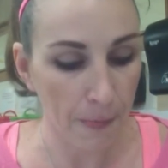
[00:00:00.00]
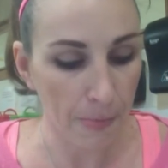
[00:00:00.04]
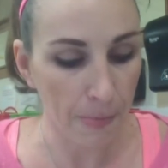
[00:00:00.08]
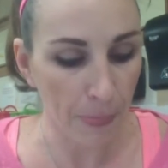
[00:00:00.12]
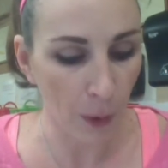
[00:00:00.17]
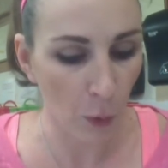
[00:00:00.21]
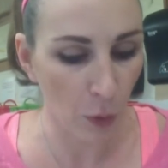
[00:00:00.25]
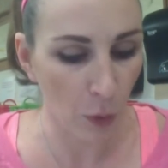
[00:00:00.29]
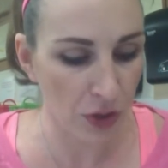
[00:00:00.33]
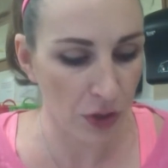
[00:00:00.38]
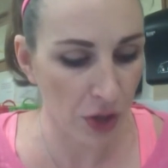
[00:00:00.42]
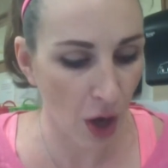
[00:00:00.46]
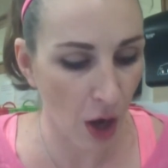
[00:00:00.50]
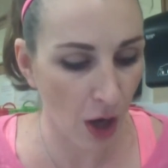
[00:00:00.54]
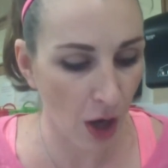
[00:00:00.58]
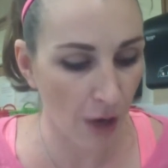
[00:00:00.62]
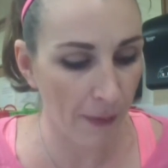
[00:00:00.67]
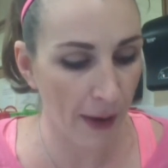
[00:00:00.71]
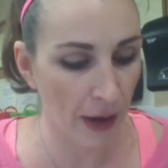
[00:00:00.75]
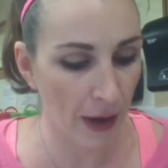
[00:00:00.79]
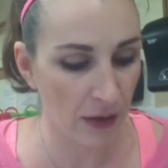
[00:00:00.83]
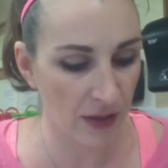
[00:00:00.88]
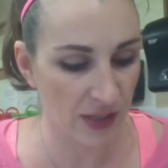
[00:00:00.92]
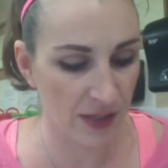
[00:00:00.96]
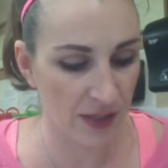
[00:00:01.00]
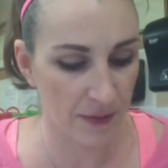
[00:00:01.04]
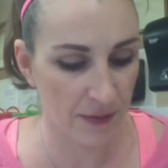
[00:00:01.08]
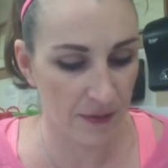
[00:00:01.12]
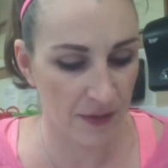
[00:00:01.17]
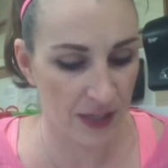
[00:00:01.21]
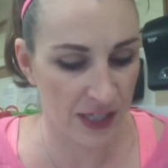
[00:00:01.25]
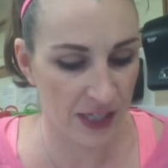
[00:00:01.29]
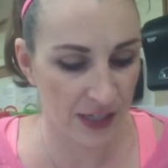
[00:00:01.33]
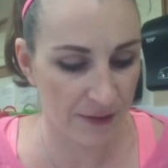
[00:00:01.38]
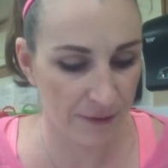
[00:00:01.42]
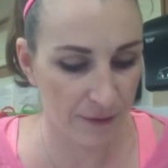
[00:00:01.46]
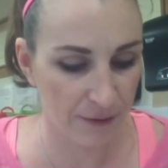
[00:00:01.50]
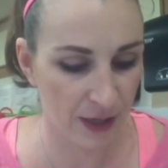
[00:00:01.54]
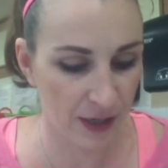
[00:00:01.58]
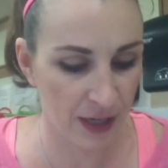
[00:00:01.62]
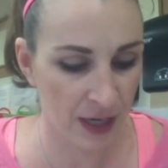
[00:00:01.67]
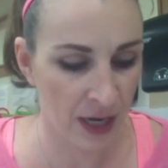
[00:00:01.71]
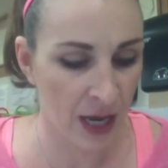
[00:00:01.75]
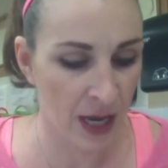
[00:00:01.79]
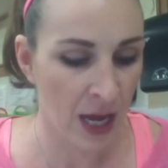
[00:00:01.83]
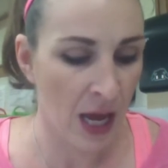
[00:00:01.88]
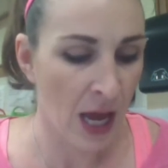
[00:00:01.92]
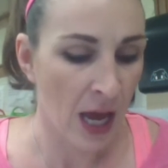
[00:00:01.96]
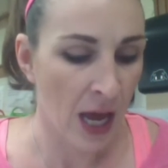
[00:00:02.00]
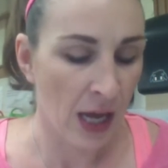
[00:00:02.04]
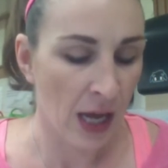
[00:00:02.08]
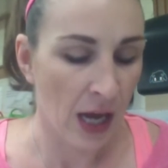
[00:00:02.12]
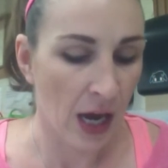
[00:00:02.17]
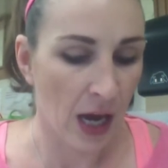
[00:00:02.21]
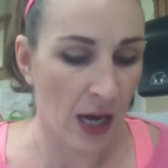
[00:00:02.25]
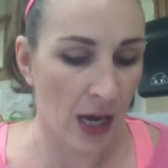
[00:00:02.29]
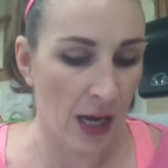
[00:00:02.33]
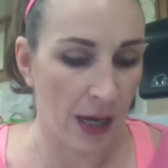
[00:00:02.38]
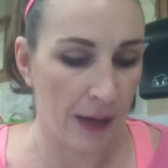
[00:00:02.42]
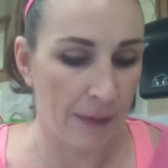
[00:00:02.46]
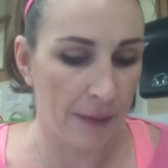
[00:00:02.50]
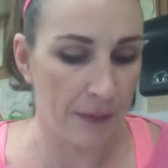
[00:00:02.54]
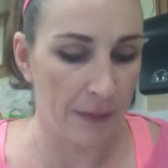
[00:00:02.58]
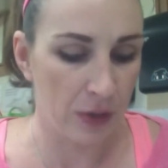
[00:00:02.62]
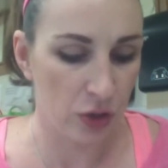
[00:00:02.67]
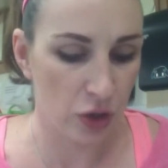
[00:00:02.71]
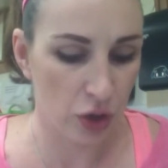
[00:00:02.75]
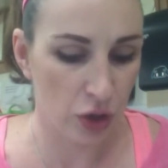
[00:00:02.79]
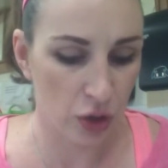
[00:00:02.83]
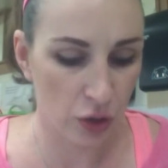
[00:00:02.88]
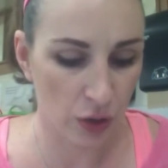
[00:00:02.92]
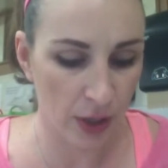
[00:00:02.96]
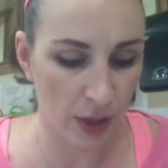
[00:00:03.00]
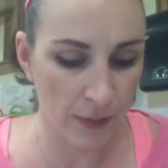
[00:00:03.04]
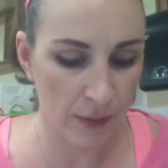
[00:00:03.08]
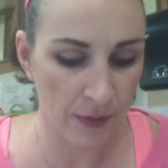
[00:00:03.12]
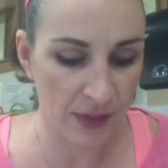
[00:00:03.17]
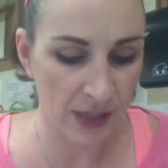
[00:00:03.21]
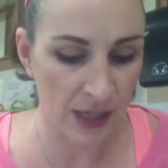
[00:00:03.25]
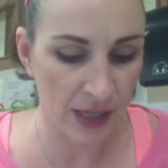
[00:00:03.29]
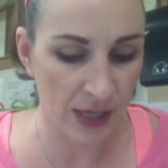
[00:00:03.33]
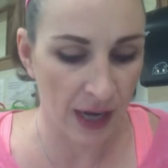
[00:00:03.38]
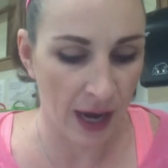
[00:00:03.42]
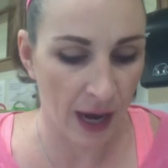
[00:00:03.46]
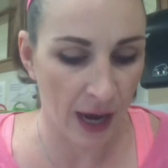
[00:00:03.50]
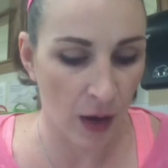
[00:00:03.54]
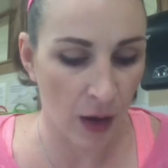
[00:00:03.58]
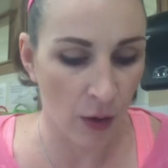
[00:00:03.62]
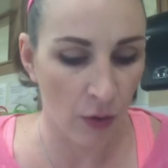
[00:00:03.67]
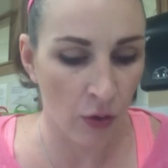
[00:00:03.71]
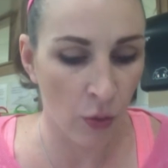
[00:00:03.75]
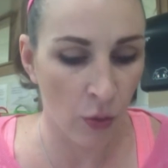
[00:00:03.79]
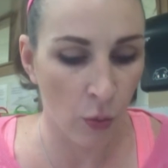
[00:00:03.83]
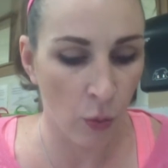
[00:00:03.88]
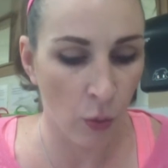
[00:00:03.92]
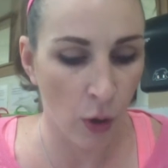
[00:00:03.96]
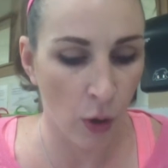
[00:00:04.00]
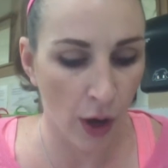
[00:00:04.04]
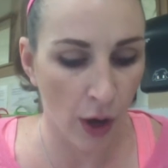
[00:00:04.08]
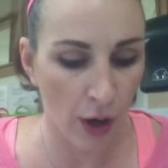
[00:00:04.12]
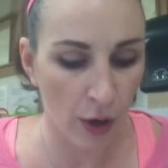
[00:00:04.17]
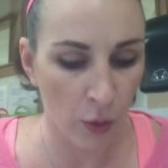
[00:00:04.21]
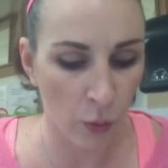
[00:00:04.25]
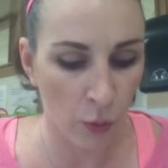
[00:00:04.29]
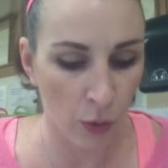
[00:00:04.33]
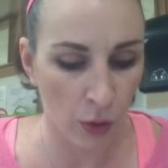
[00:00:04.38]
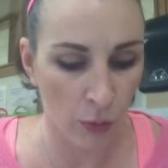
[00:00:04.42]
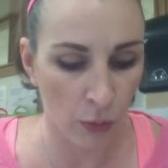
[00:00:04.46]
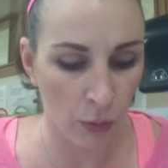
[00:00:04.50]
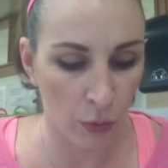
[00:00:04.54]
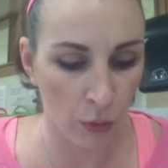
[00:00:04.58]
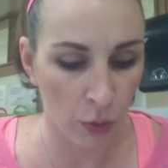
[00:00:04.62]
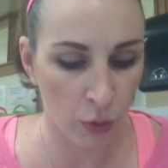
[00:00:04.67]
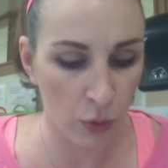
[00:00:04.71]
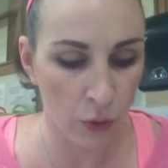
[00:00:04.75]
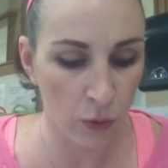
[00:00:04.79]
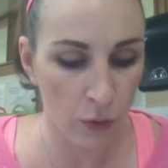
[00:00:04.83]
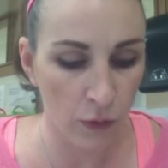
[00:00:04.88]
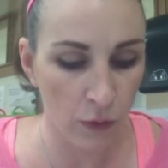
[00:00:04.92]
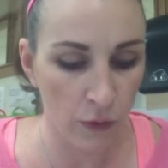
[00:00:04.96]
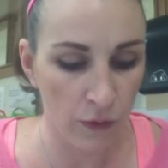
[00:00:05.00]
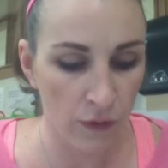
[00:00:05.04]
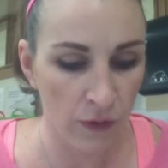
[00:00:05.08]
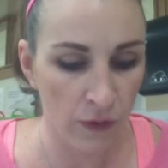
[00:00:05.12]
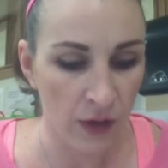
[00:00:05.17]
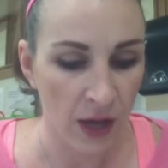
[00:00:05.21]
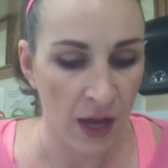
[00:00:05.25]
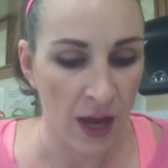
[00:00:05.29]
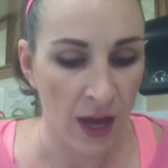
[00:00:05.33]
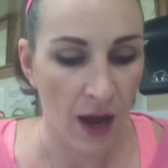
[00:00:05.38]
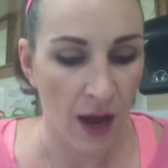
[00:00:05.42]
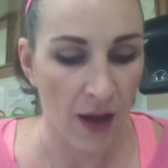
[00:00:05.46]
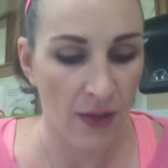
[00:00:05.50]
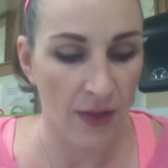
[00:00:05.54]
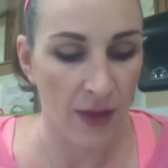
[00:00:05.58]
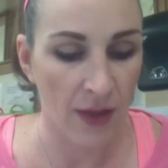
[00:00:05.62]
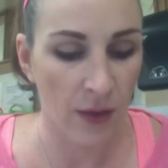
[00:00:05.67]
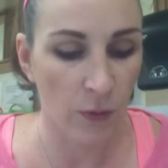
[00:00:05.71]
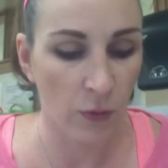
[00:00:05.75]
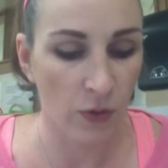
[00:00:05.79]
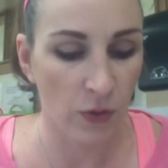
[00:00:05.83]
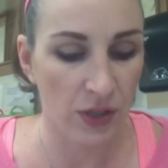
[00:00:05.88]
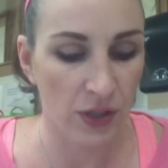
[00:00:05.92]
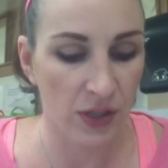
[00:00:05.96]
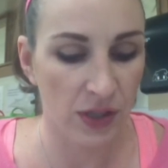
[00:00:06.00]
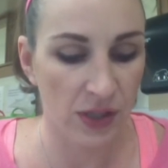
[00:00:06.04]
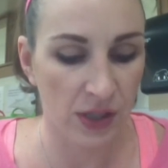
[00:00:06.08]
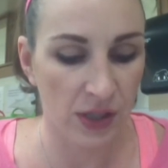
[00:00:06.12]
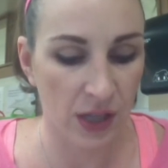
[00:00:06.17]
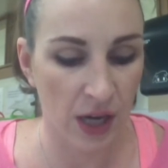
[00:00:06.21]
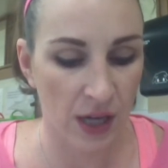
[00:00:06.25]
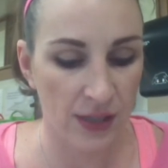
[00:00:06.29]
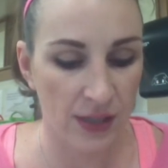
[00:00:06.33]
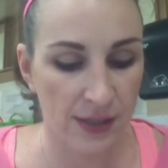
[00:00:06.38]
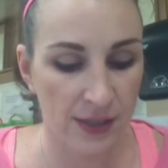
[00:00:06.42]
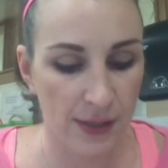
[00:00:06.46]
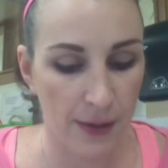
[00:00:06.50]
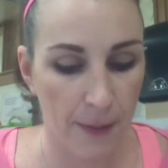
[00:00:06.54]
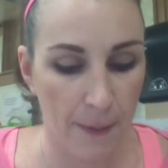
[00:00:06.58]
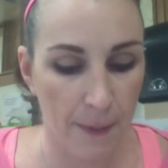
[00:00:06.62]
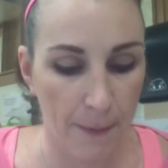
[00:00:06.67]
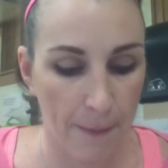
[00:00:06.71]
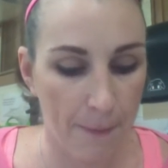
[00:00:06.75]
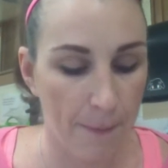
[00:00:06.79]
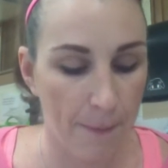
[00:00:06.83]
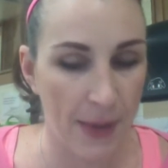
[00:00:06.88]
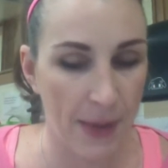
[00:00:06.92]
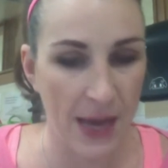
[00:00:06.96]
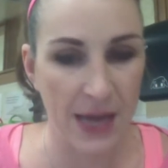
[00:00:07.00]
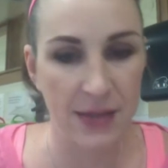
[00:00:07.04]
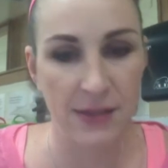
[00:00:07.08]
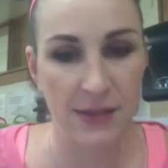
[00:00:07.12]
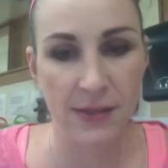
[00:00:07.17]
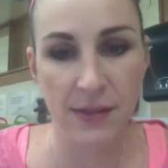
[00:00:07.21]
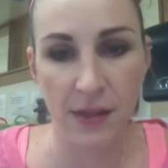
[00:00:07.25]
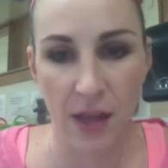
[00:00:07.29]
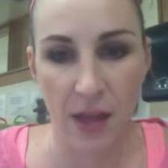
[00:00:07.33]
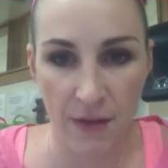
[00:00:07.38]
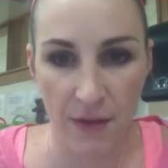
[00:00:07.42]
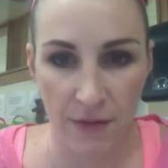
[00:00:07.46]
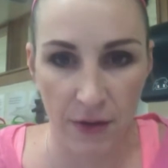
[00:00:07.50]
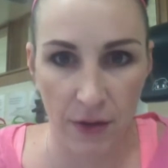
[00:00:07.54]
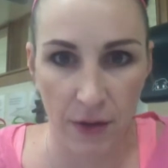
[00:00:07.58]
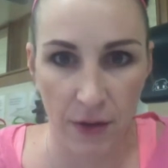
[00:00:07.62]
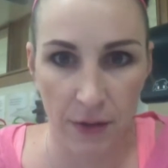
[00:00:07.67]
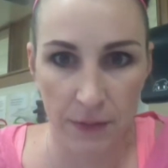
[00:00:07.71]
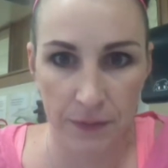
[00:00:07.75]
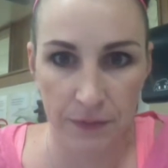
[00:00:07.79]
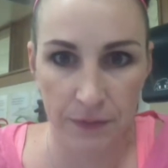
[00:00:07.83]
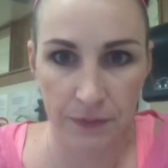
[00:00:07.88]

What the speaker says: We'll talk about some of the different streams and how the water will move, and then we'll discuss base level.